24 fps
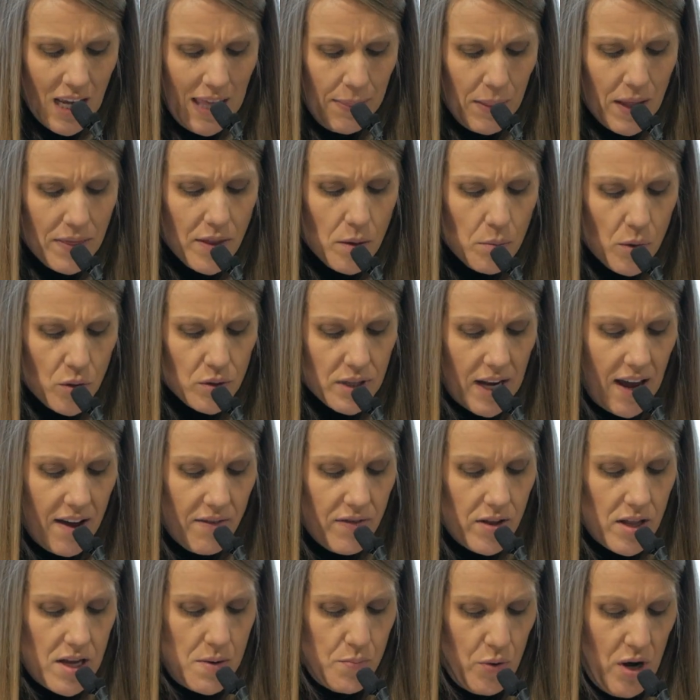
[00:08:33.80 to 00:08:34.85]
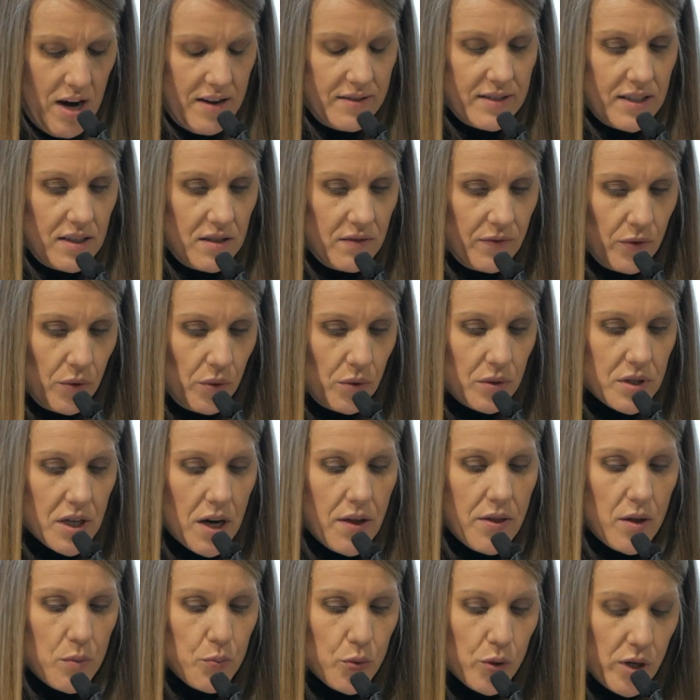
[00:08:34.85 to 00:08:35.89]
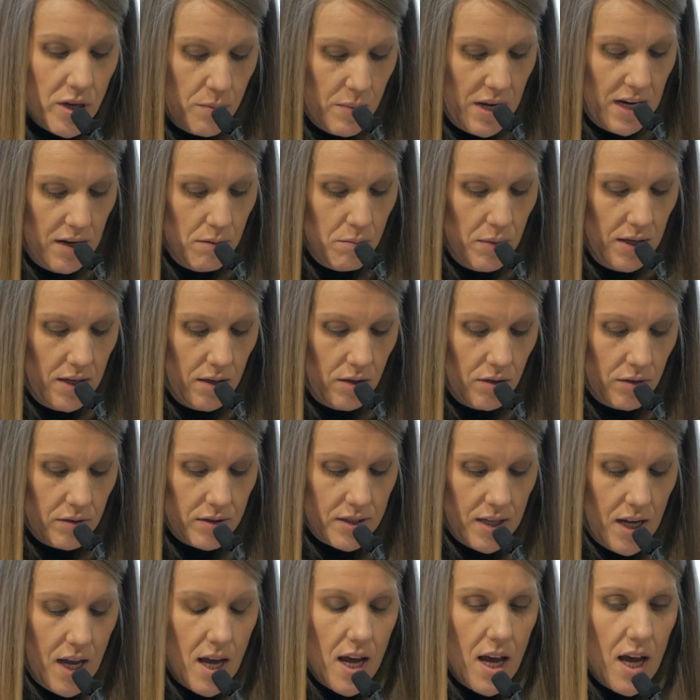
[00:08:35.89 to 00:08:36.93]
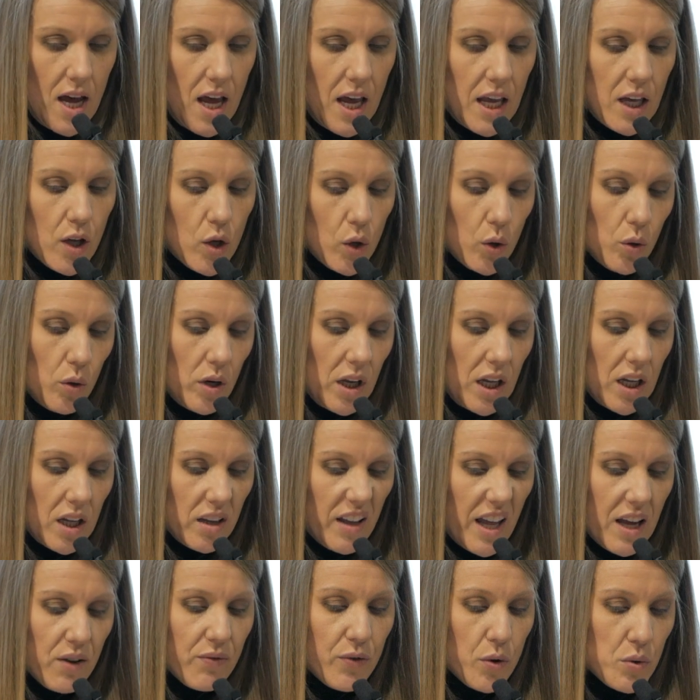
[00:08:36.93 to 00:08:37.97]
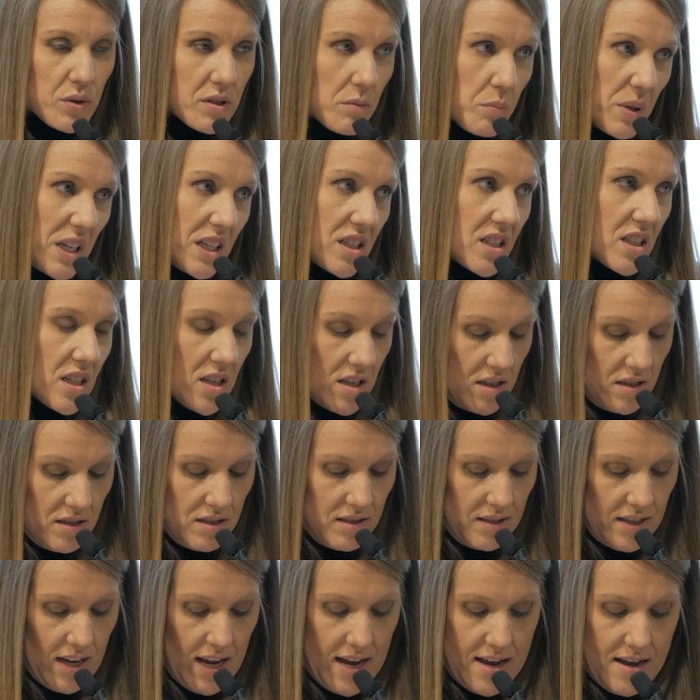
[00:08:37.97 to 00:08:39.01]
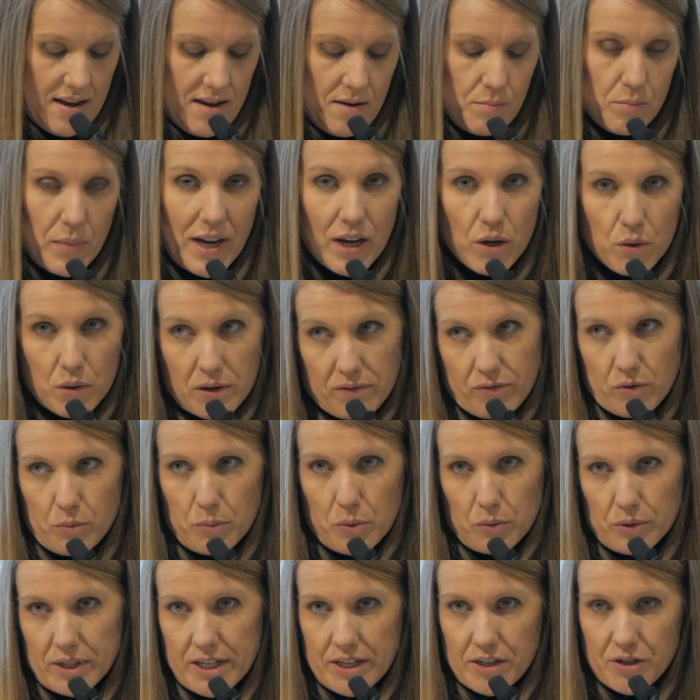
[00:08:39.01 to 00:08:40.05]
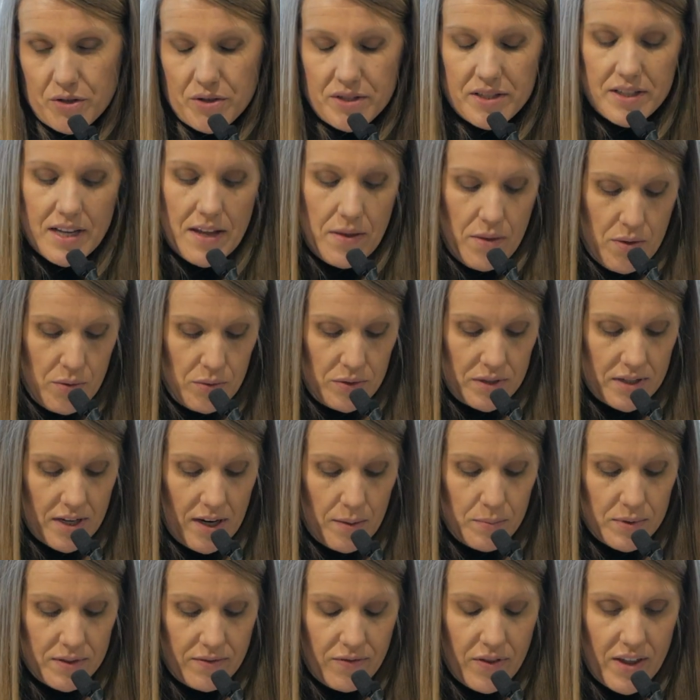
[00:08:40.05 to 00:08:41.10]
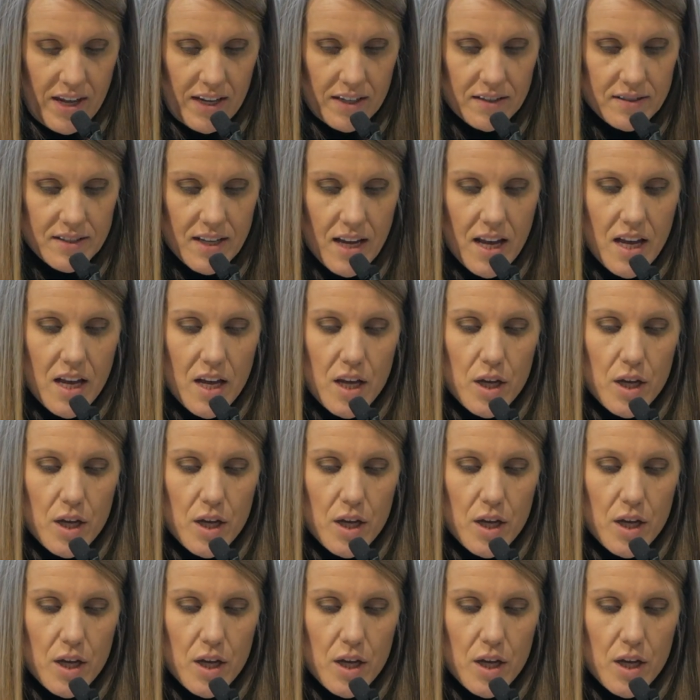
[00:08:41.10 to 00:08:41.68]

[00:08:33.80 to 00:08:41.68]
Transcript: And then the most heavily processed foods are the pre-made meals, including like frozen pizzas, microwavable dinners, and those types of things.